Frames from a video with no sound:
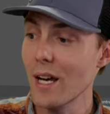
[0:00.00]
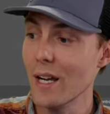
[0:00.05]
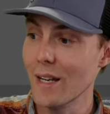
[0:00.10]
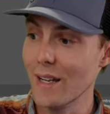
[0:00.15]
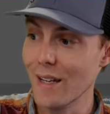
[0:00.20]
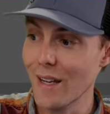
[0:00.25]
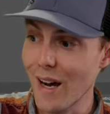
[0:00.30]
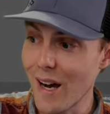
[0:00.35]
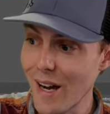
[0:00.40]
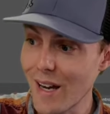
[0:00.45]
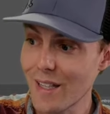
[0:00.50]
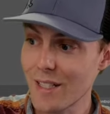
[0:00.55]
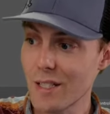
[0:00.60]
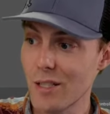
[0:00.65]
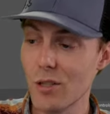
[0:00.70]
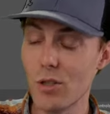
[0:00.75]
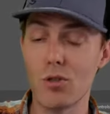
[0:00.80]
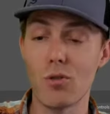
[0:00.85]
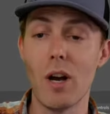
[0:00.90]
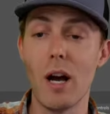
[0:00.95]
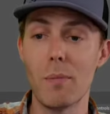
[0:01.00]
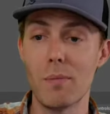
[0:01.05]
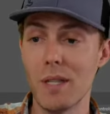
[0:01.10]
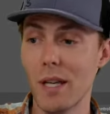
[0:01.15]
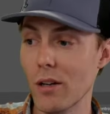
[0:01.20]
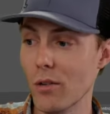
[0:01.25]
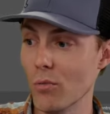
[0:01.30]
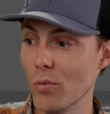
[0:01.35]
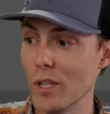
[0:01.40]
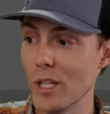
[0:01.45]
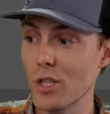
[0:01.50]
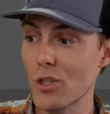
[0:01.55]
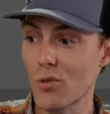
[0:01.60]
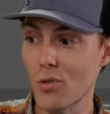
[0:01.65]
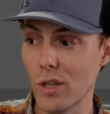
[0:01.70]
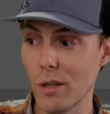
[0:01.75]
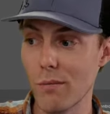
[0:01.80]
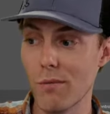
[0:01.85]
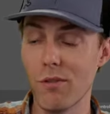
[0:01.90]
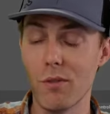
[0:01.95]
not to drop down
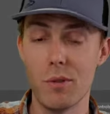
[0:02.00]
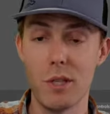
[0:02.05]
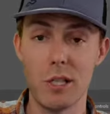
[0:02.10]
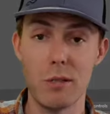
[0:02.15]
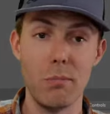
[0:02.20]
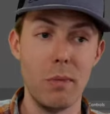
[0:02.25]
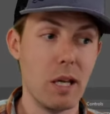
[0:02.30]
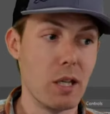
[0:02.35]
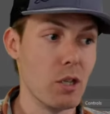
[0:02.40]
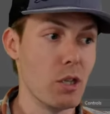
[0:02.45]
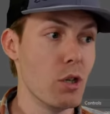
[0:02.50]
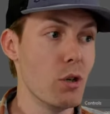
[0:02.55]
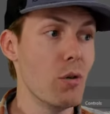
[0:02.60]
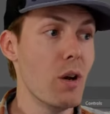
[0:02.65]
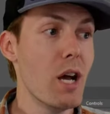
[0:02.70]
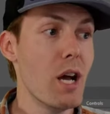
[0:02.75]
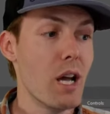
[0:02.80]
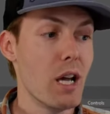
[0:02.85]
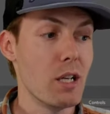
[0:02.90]
Restream from this menu